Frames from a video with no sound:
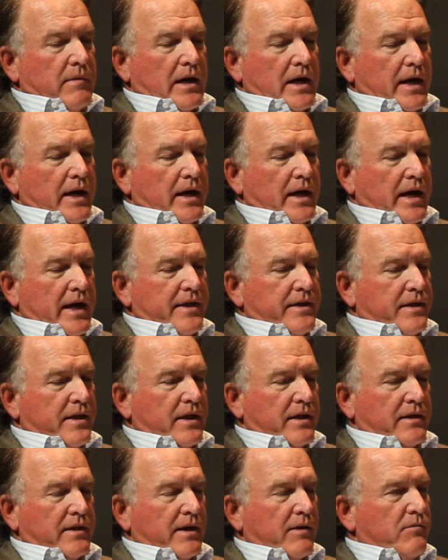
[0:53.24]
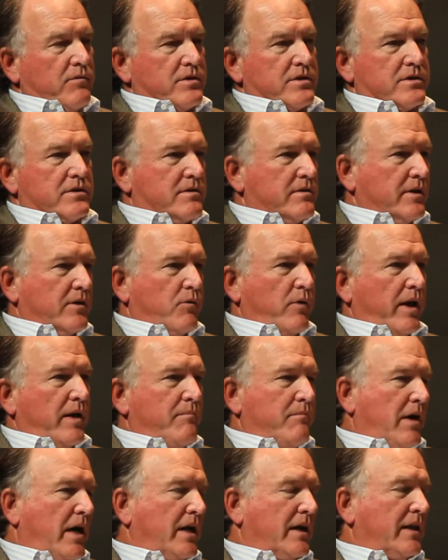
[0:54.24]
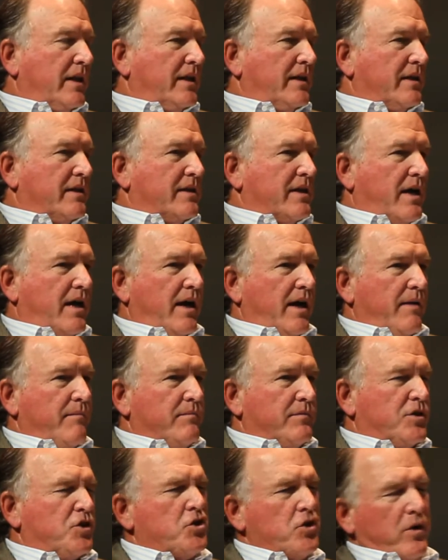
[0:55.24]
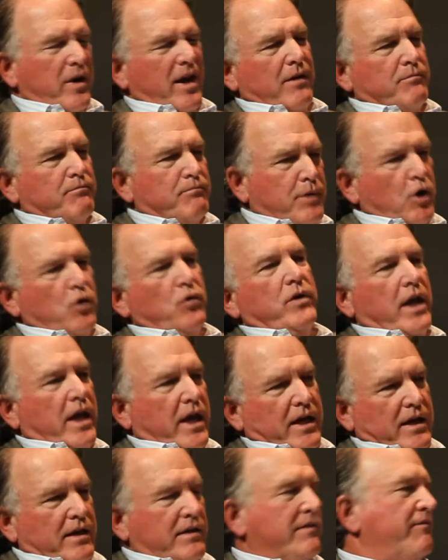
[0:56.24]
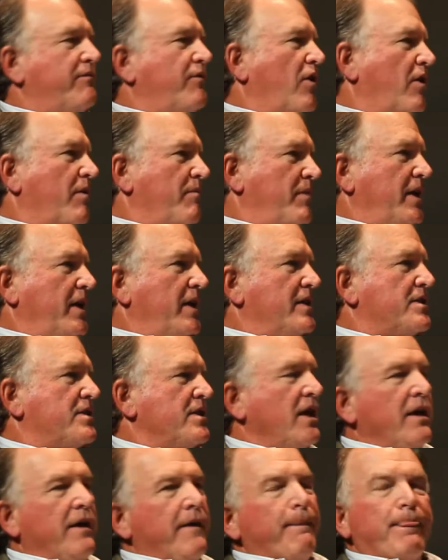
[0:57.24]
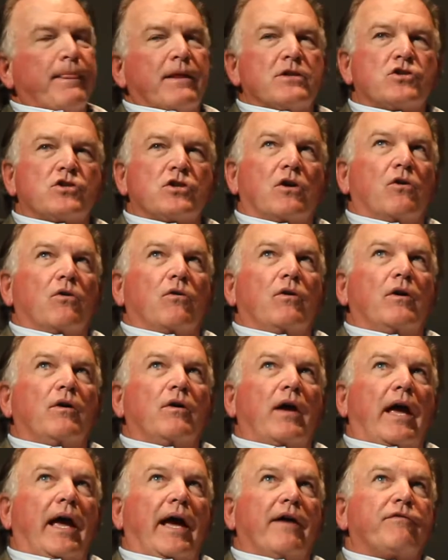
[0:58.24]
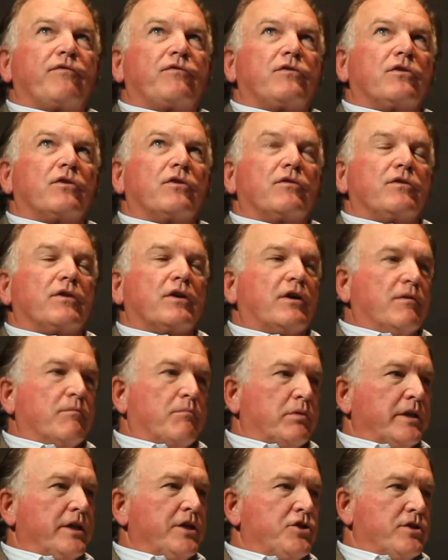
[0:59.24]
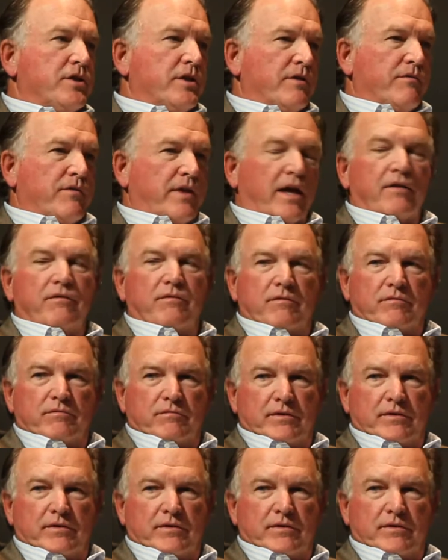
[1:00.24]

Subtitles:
I think that was a great model at the time to show you how boneheaded pharma is. So after the completion of that